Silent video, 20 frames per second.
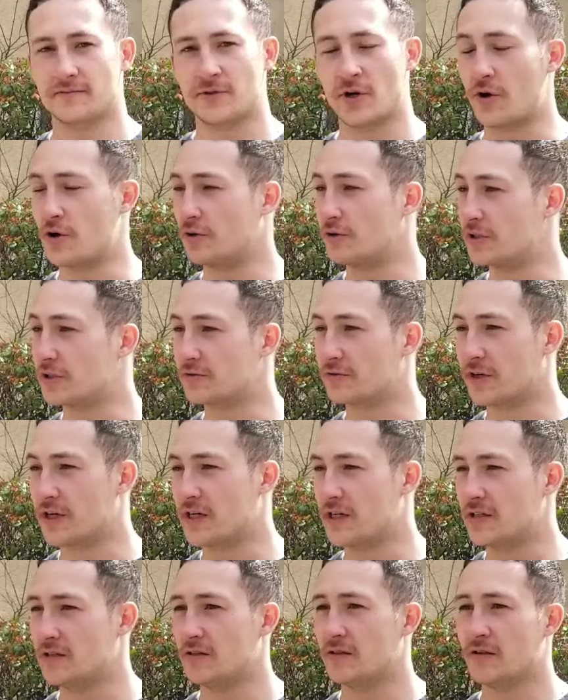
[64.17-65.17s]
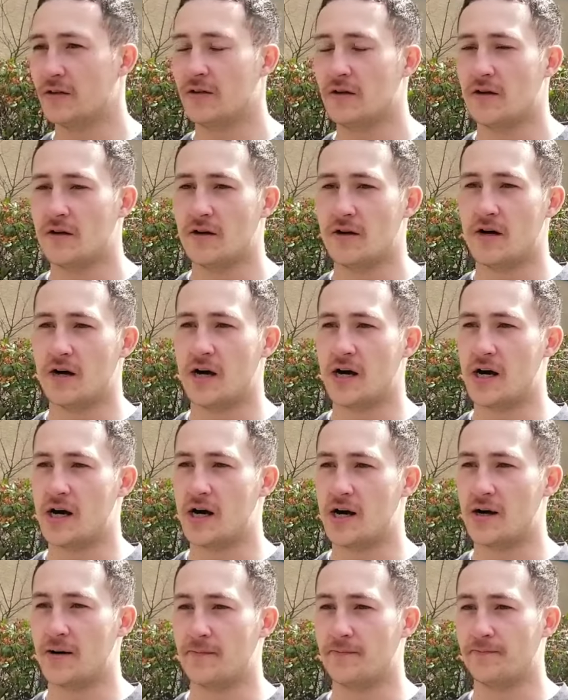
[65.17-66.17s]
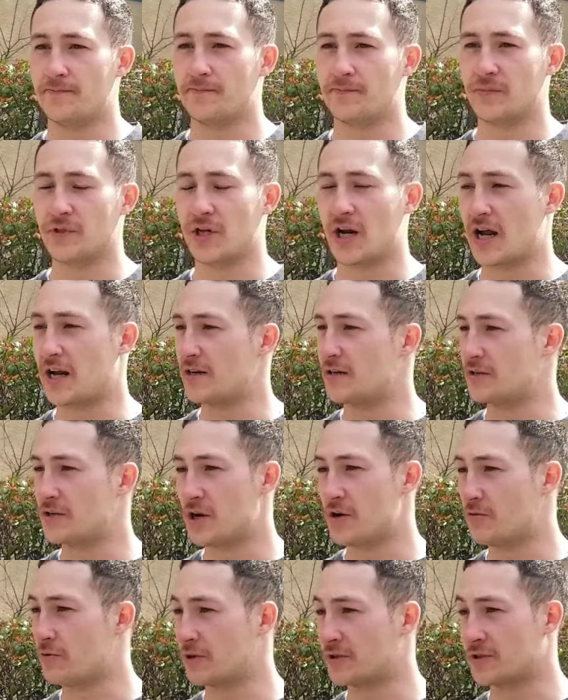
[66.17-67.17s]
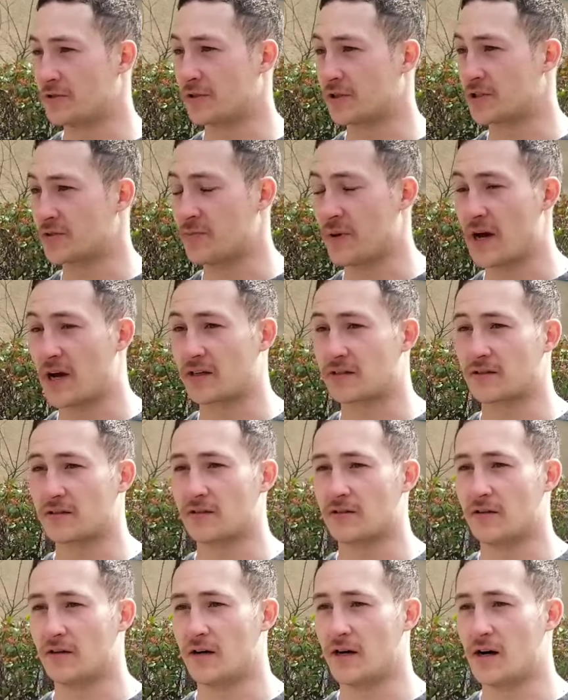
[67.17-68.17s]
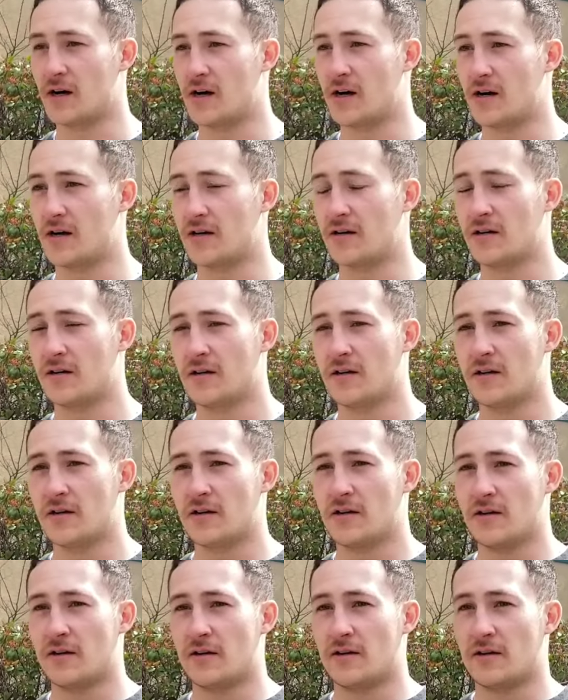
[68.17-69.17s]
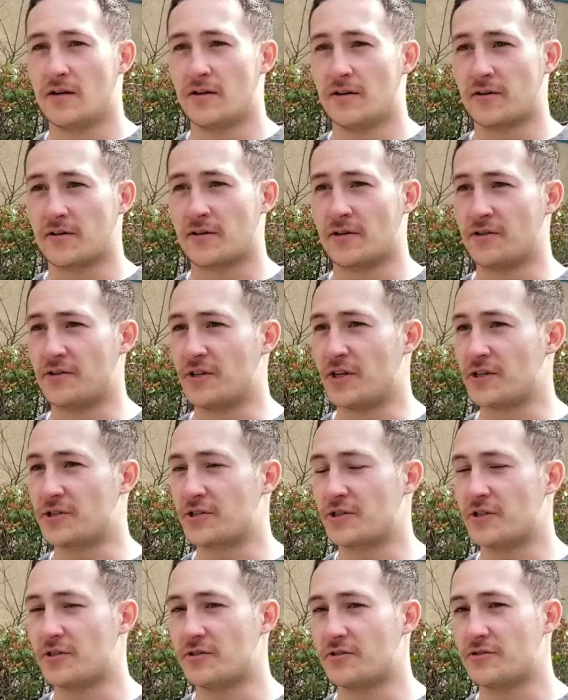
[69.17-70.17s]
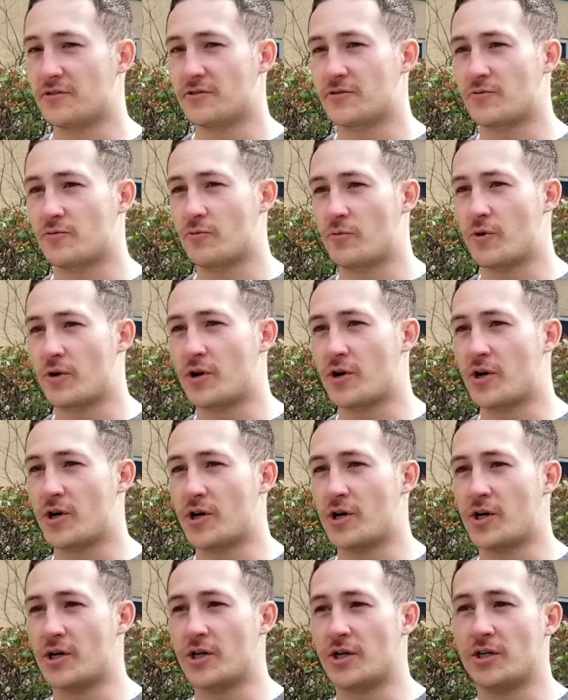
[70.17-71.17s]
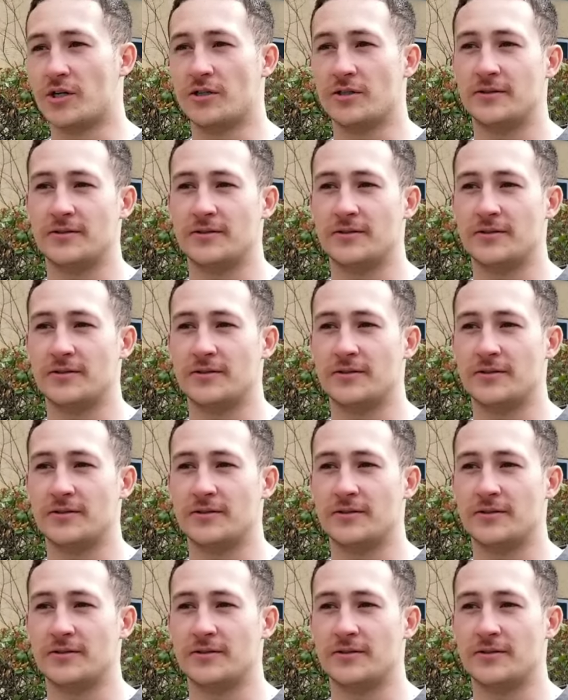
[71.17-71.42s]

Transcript: totally green. Um, yeah, I didn't know what to expect. Uh, conditions were